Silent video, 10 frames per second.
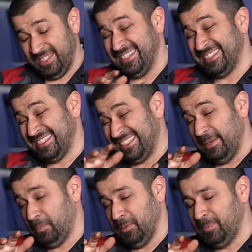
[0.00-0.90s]
and it's a
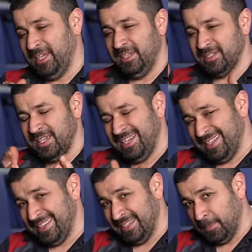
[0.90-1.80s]
separate piece
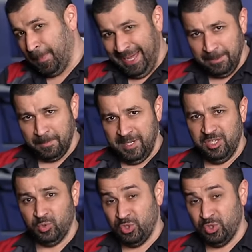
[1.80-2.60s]
than the bottom piece,